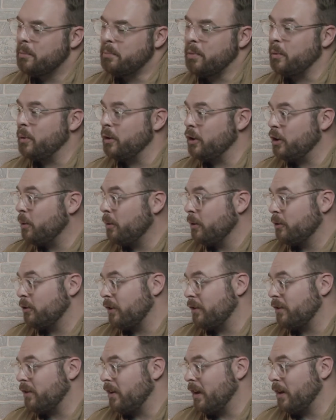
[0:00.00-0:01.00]
But what you were
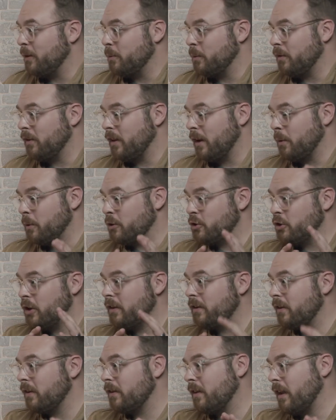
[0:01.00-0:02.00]
just saying was that what
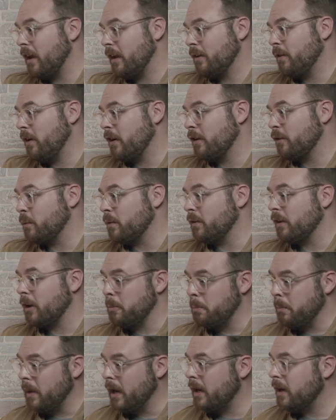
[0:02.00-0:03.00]
Jesus gave us was like
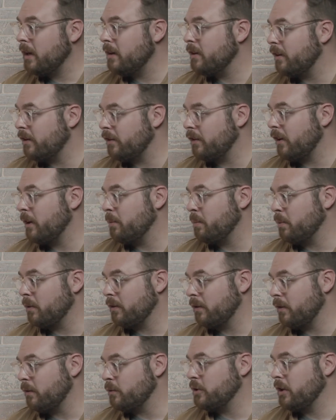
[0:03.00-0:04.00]
making
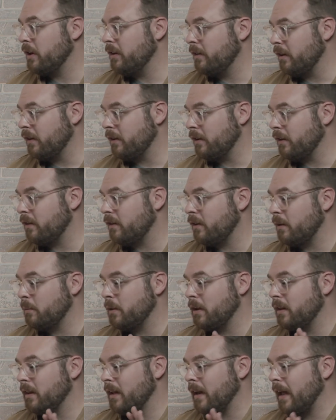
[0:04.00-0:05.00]
disciples of Jesus is
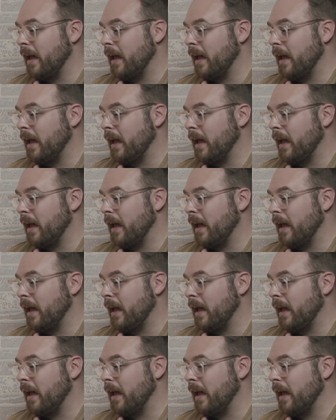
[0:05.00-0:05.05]
something that